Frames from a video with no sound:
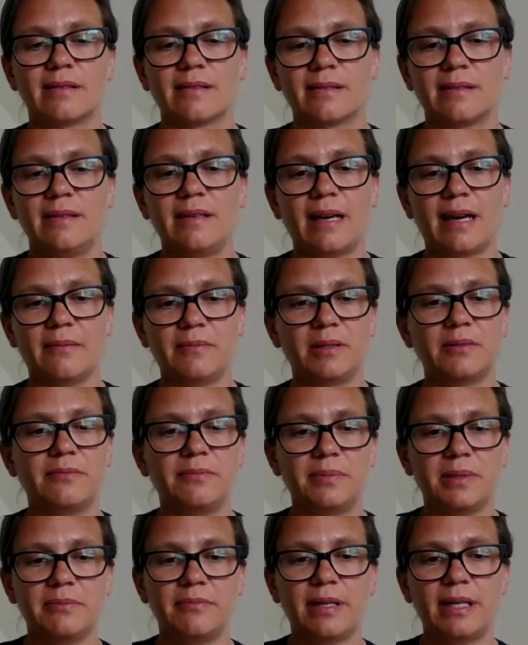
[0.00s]
Yeah,
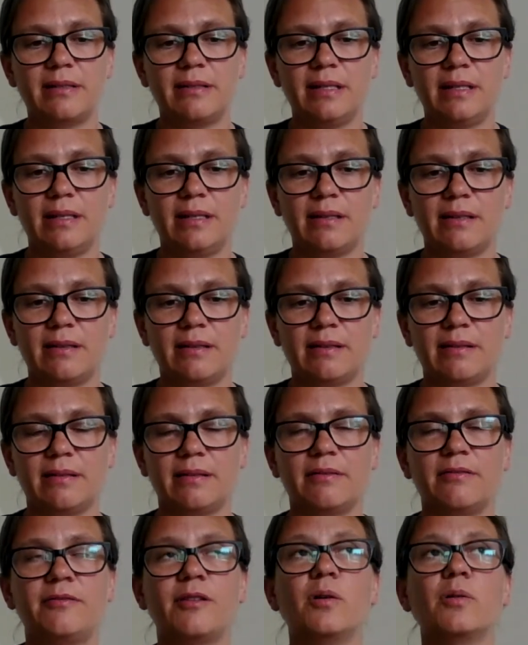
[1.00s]
we're very
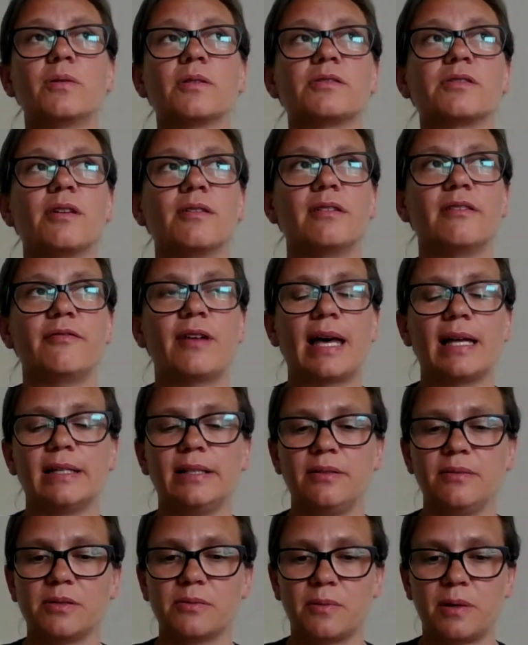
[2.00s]
focused on the
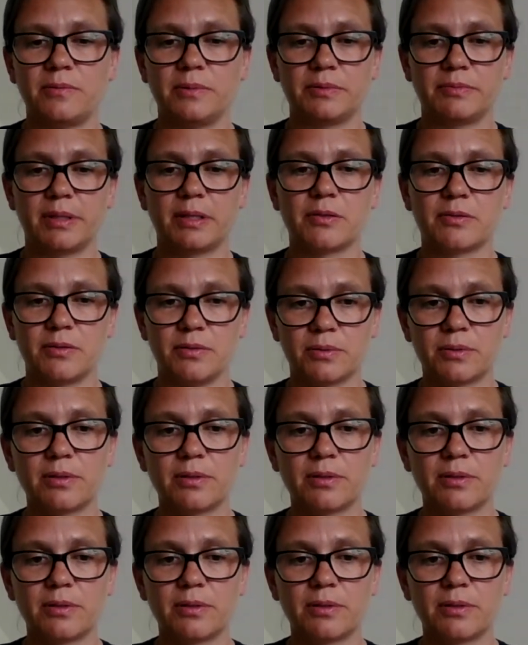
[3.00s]
values when we recruit.